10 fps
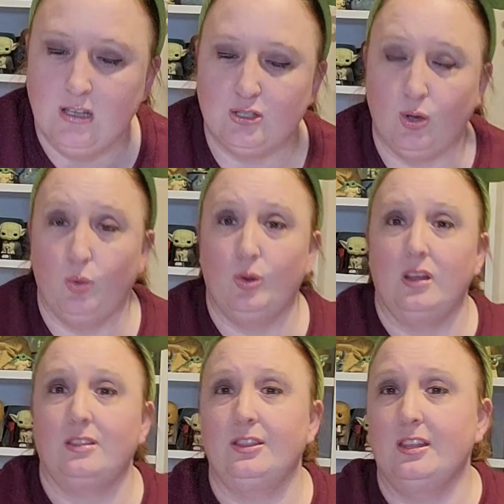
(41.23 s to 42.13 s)
So
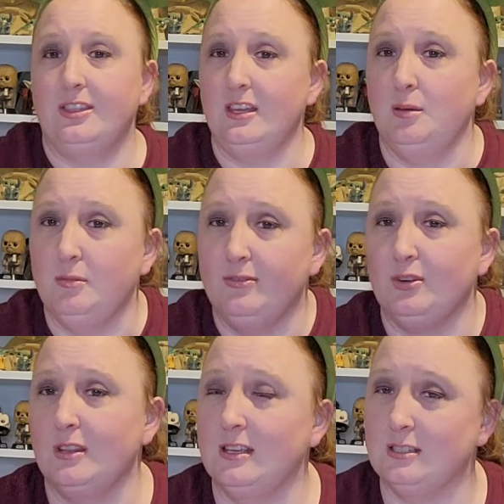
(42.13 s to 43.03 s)
the theme
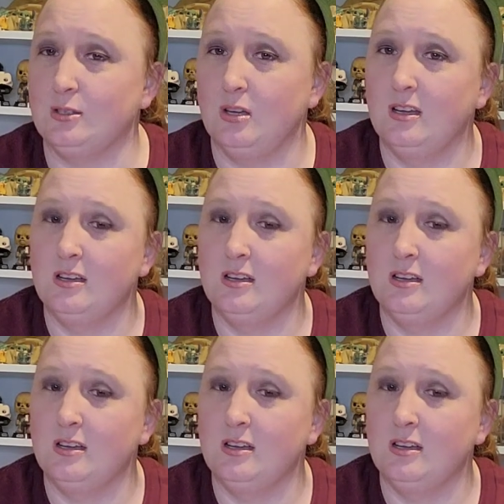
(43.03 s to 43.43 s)
for this